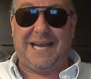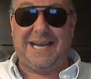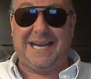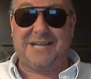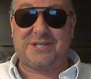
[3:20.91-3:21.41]

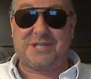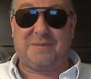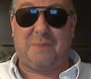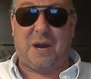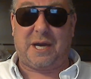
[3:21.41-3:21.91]

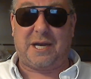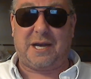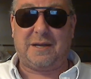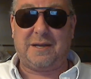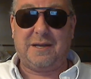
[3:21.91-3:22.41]
Easy money.
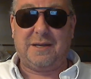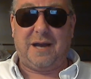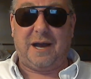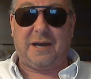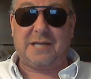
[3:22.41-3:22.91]

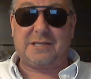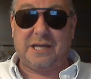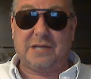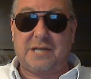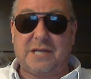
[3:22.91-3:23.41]

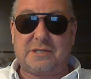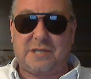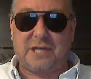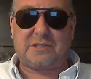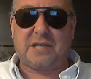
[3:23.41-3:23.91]

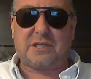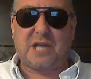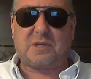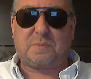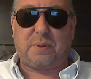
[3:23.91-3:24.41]

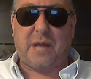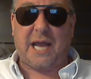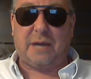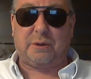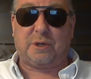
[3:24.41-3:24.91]
This
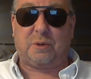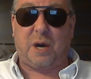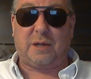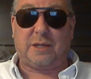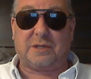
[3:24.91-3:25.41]
play on the New
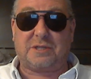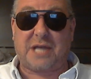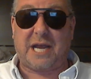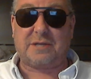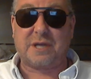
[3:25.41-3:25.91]
Orleans
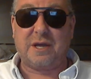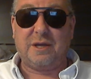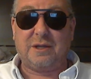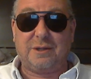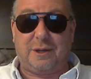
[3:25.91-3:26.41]
Saints,
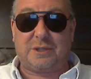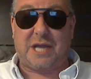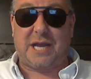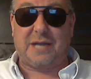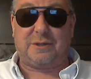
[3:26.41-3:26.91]

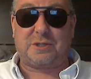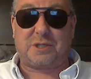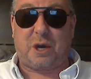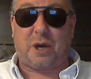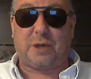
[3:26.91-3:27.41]
Los
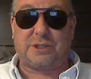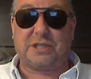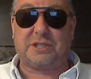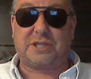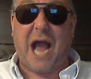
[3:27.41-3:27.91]
Angeles
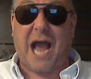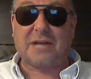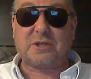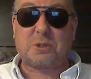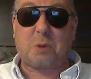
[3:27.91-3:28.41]
Chargers. It's
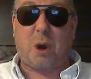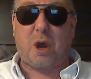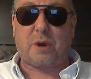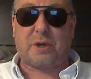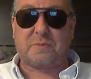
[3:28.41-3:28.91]
not as
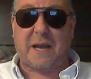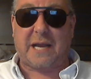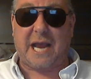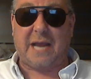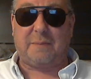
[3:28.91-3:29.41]
strong as my
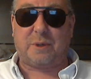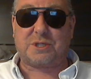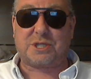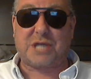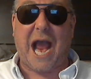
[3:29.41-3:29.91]
game
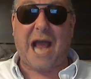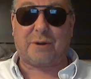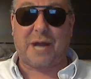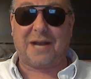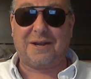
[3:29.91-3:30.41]
on
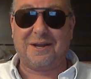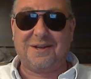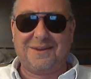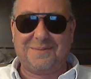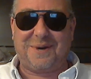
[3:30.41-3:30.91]
Saturday,
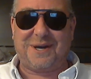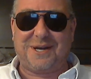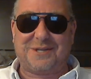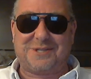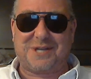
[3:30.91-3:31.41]

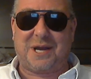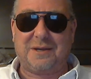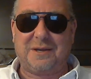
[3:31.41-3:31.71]
but it's